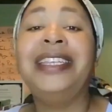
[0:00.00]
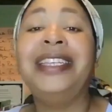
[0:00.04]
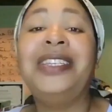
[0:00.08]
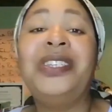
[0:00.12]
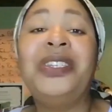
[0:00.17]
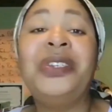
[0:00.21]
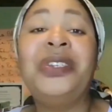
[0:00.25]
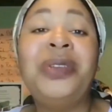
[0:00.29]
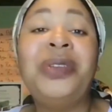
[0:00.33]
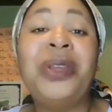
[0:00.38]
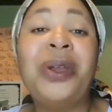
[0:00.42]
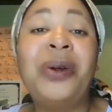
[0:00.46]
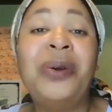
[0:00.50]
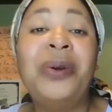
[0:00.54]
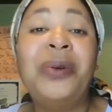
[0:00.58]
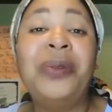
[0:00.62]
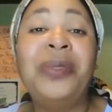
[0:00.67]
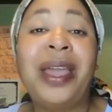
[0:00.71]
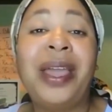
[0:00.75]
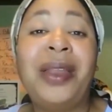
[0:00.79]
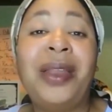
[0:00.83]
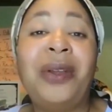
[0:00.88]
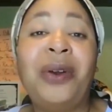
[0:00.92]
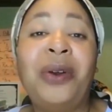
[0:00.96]
Did you know
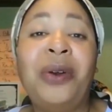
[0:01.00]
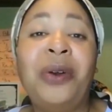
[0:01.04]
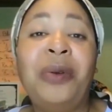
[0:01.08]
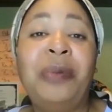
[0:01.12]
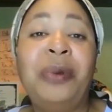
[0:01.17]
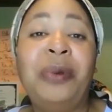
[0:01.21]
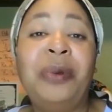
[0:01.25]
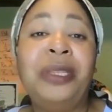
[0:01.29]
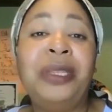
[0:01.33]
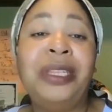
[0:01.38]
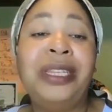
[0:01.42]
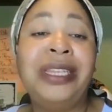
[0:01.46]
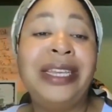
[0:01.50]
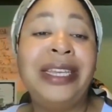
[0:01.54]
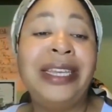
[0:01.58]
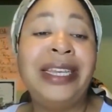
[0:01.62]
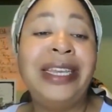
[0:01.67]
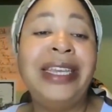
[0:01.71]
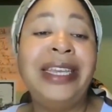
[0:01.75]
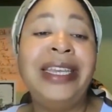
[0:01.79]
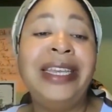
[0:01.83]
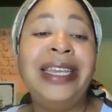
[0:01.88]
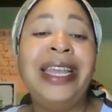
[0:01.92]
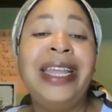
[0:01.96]
that Opal
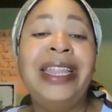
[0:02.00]
Lee,